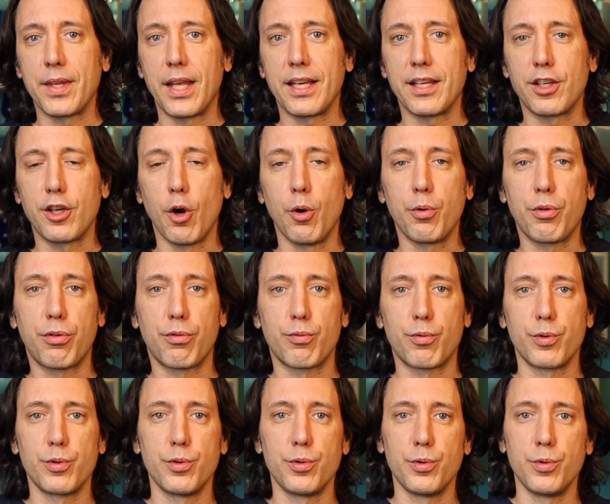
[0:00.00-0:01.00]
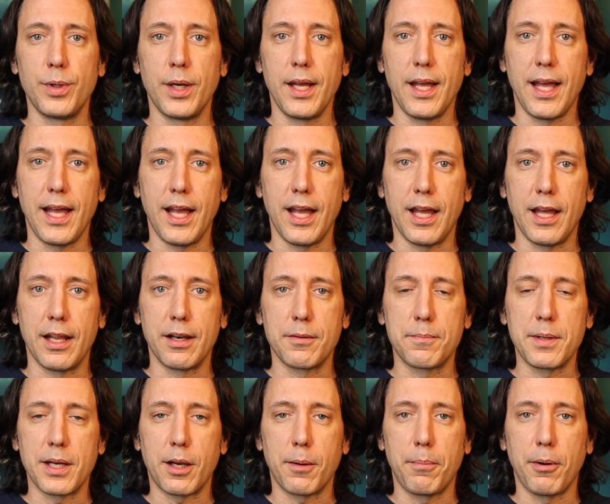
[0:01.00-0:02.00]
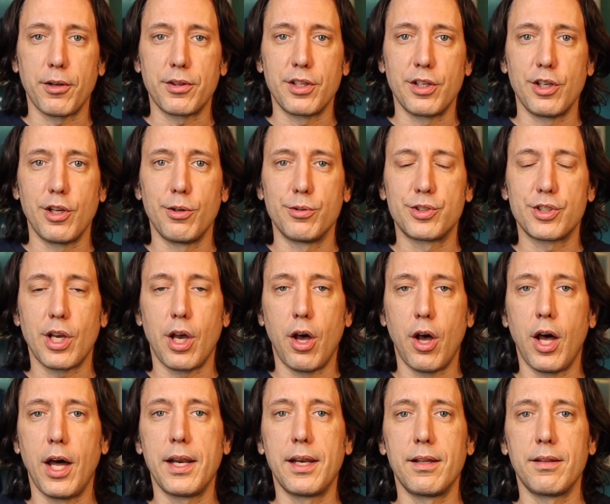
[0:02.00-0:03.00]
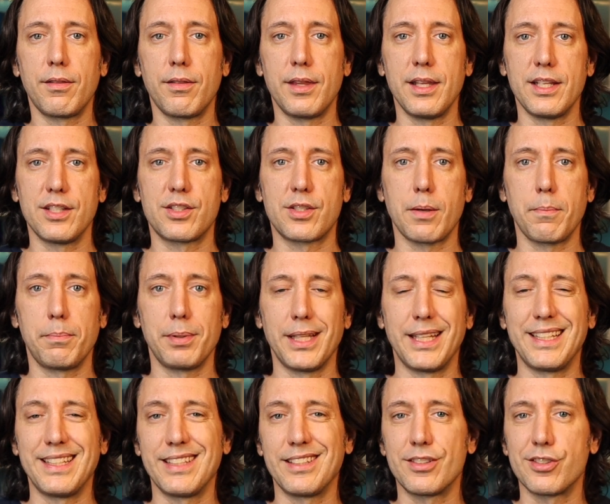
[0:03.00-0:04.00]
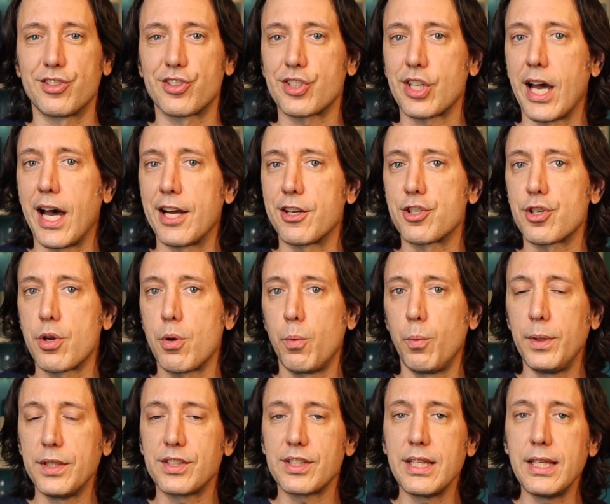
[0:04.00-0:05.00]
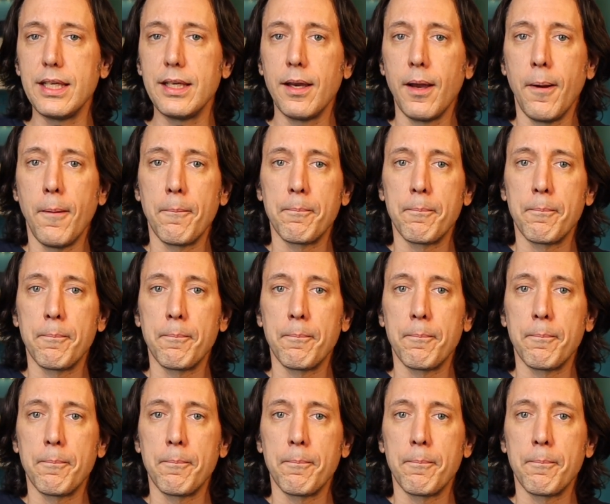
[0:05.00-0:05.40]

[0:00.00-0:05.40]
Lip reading: and go through and pick apart the notes on this blended Scotch whiskey.